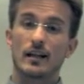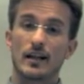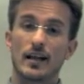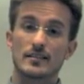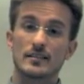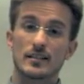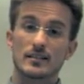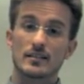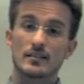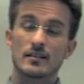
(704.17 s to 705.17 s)
elastics
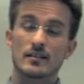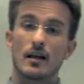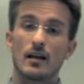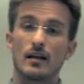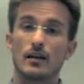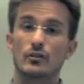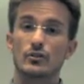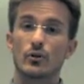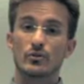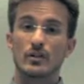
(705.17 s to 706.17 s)
and
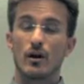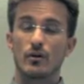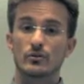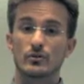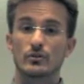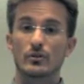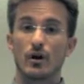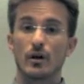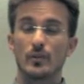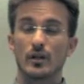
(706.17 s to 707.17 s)
slows down
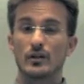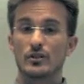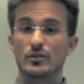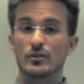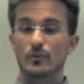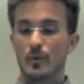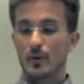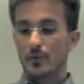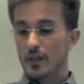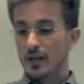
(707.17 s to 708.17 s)
our ability to
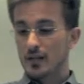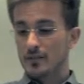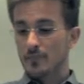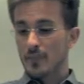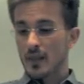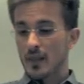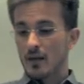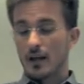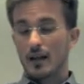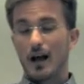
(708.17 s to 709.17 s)
remember things.
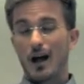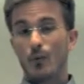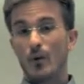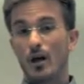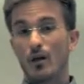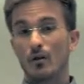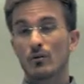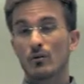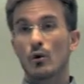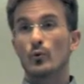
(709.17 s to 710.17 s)
And how well
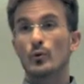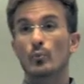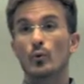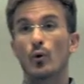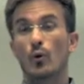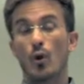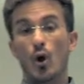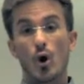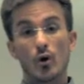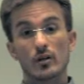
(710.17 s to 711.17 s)
we
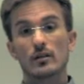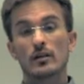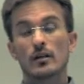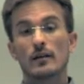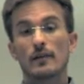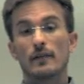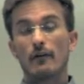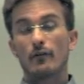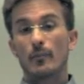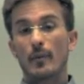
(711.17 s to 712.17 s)
prolong
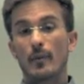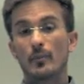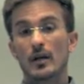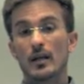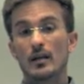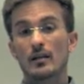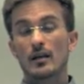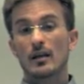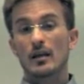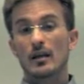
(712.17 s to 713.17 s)
that from happening
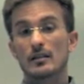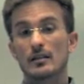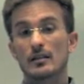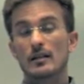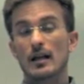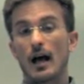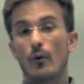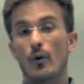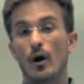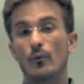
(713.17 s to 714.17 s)
is
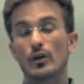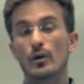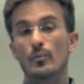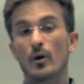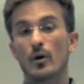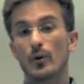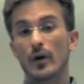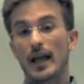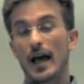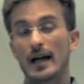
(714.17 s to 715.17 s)
how well we keep our
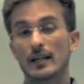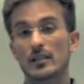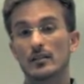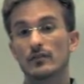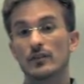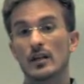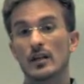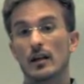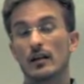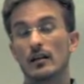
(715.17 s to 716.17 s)
brain active
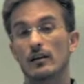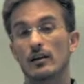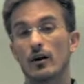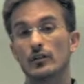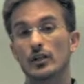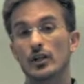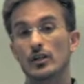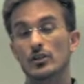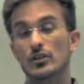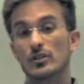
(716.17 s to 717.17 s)
and our
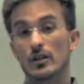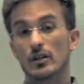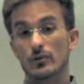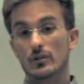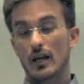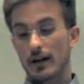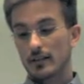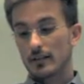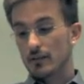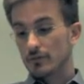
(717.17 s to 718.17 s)
educational skills
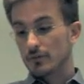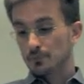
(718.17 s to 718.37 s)
active.